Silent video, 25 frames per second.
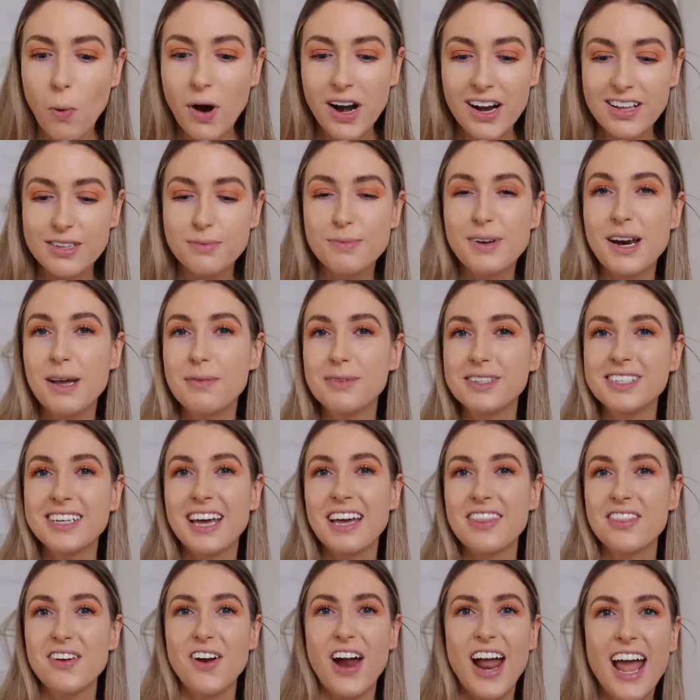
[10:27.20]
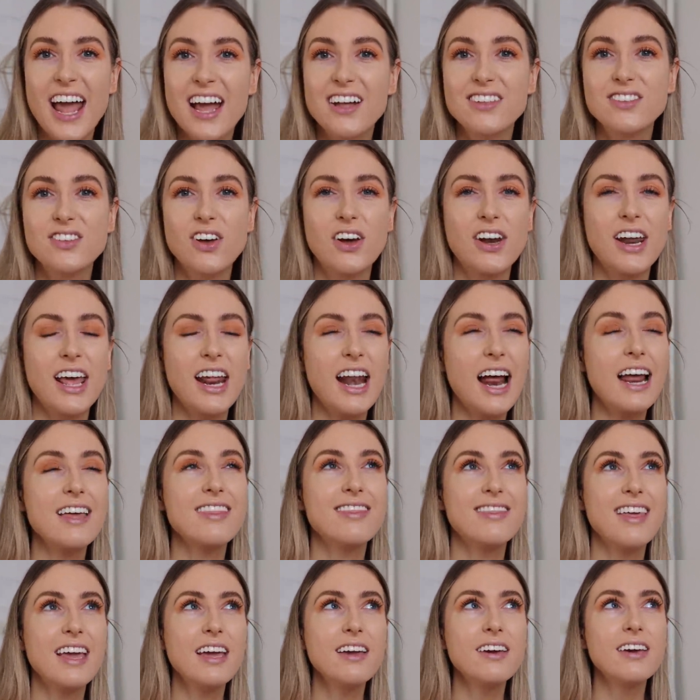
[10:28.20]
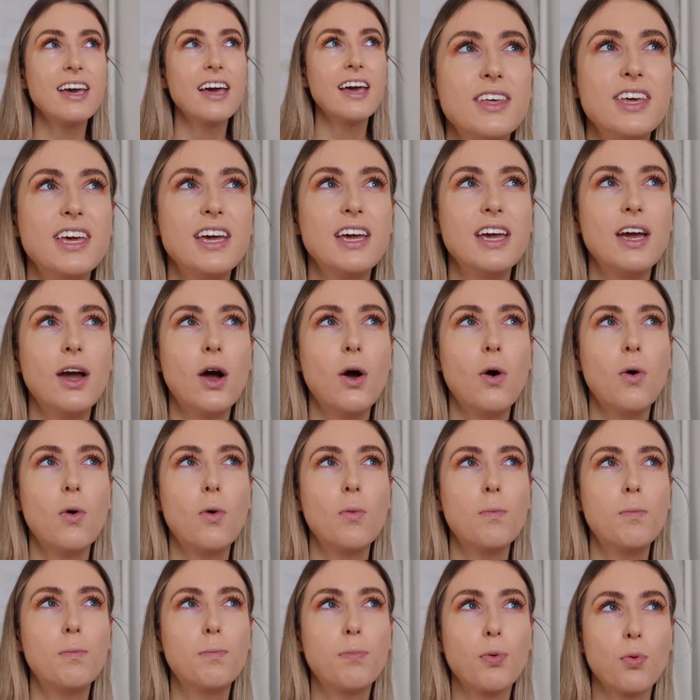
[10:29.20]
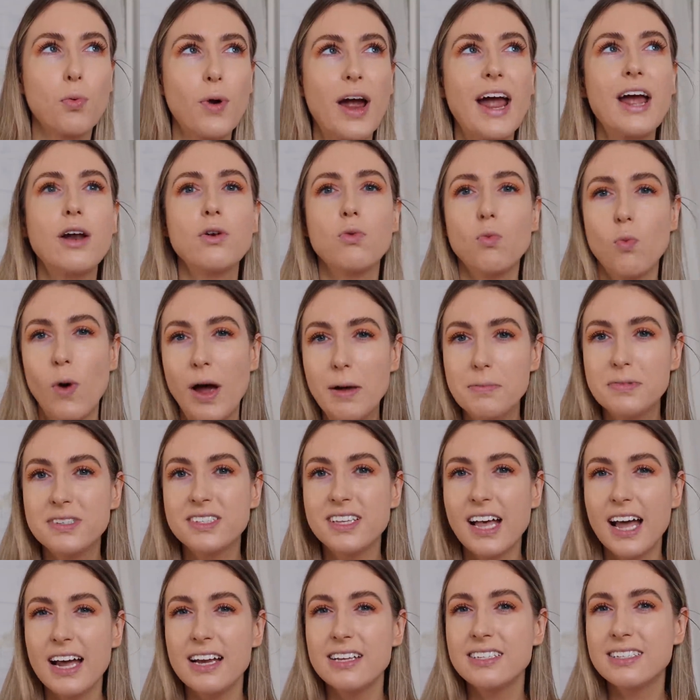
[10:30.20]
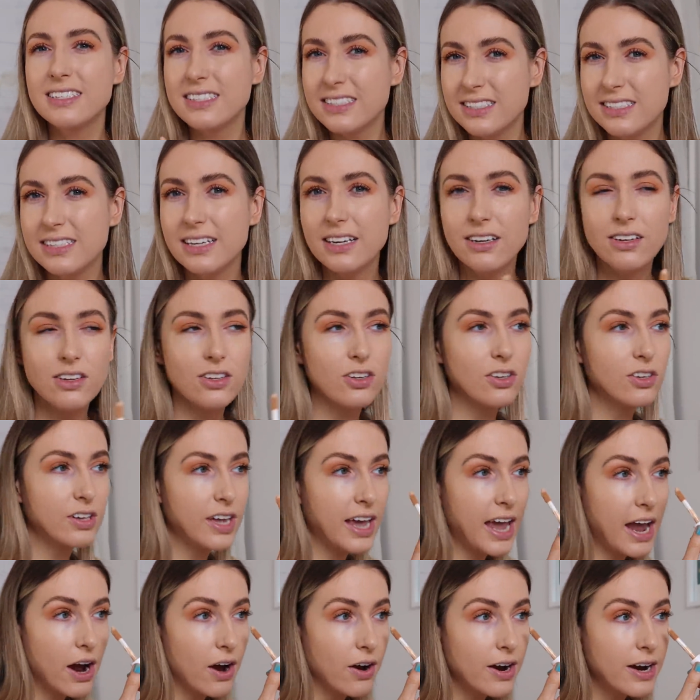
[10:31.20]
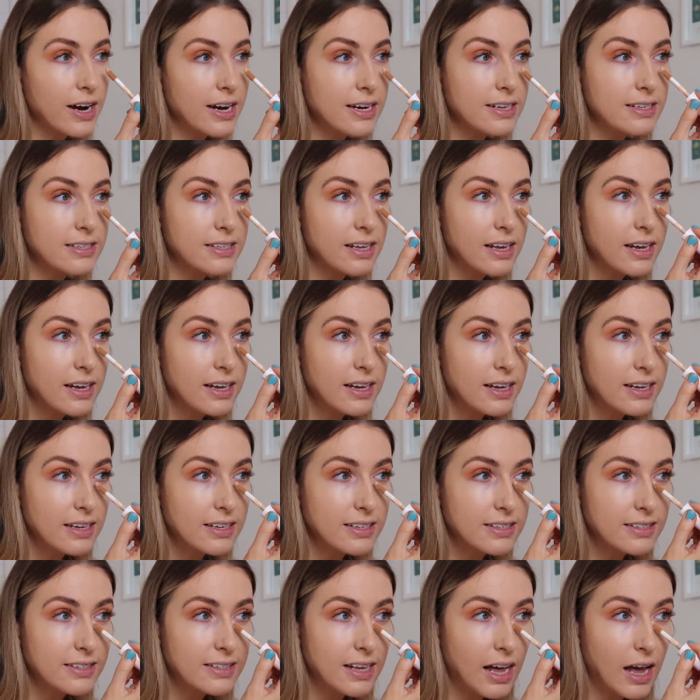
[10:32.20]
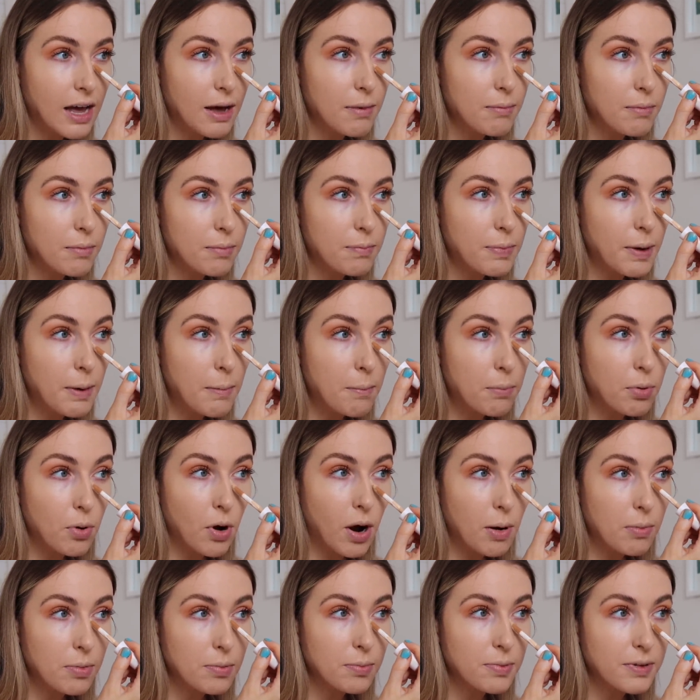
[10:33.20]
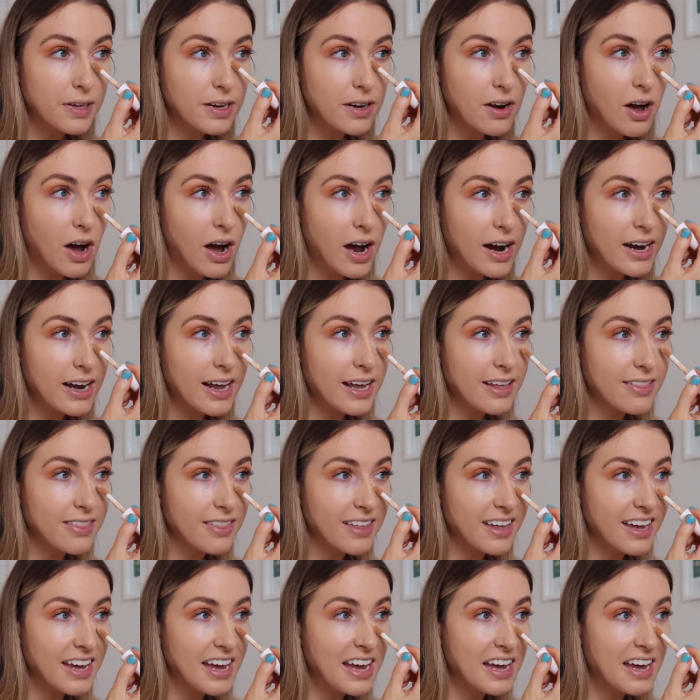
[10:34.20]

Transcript: one has been able to get their hands on it. I think the brand website still carries some, but probably not in the